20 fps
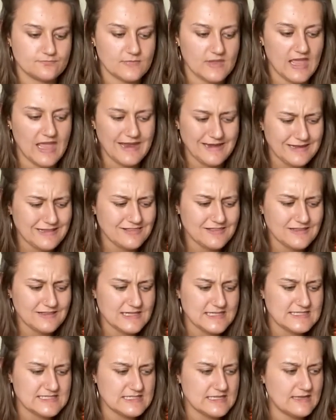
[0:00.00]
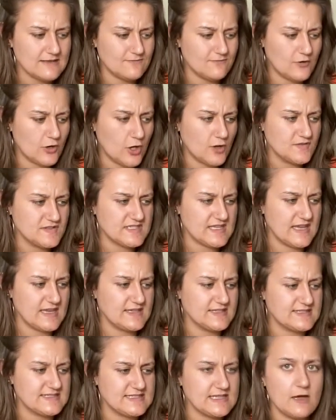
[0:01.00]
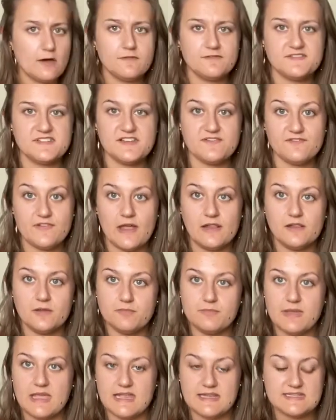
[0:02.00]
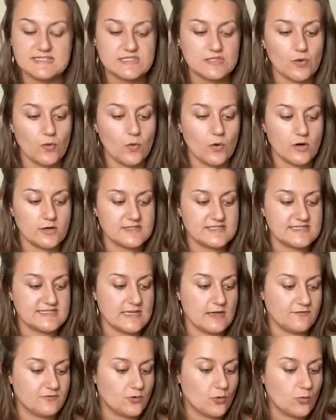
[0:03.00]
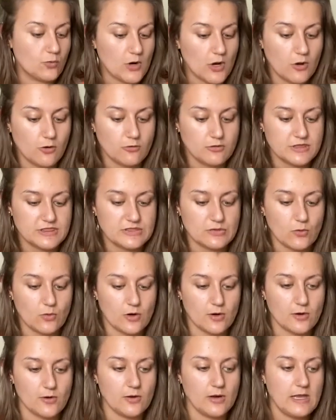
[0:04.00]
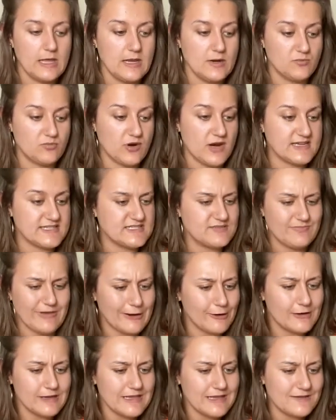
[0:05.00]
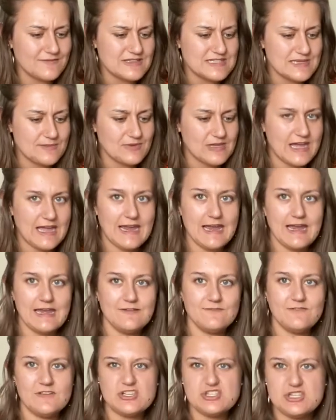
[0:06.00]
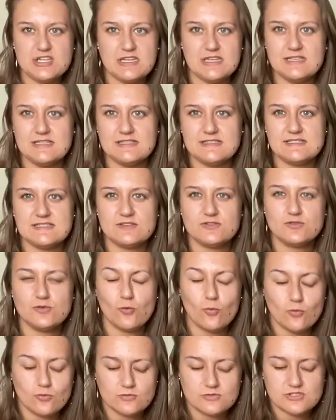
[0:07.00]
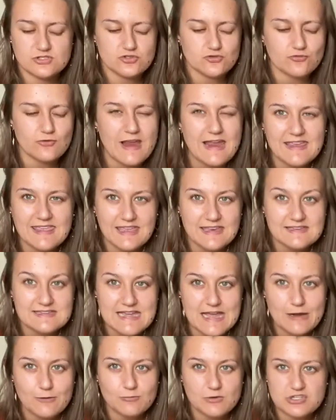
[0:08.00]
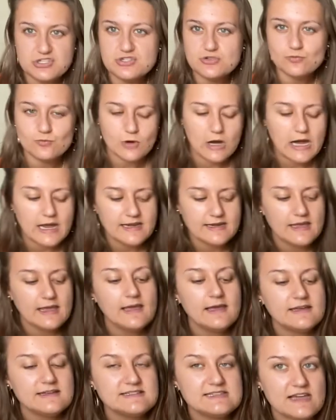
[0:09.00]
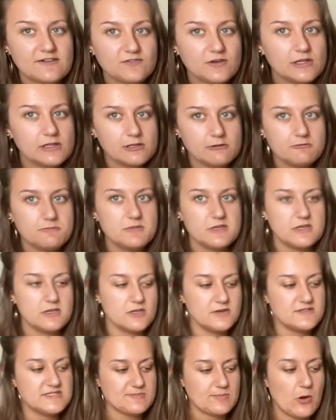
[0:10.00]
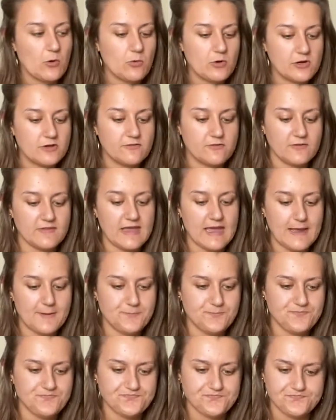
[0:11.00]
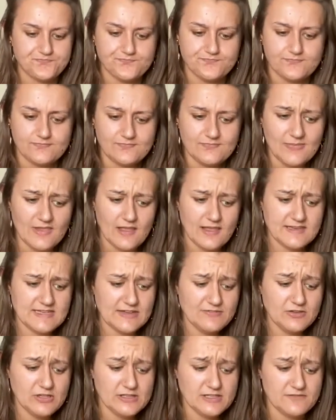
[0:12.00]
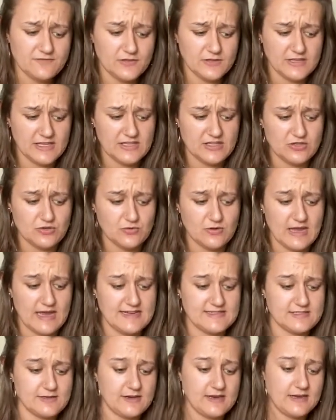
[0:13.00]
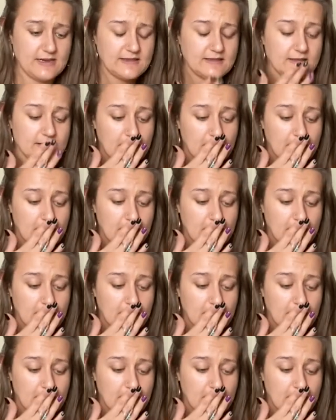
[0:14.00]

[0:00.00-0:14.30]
anything that involves like self-development or self-growth or prosperity of some kind, visions, tracking down what you want, definitely would be good spell work for that. I definitely feel like you guys are getting an